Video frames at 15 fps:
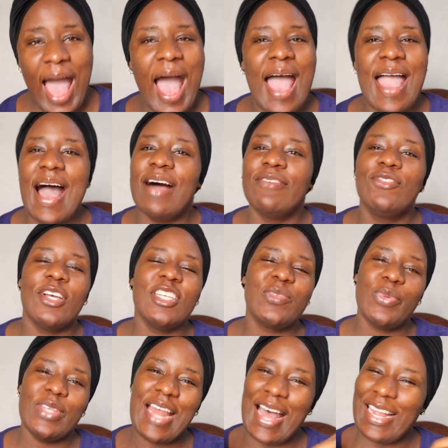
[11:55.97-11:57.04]
I have
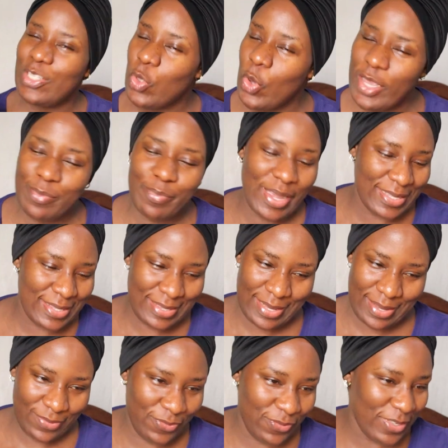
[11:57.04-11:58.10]
just been annoying
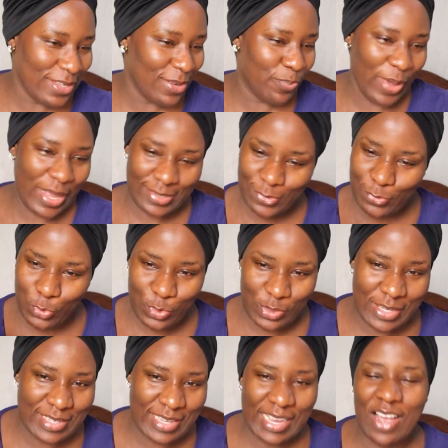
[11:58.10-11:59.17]
myself in the past few days.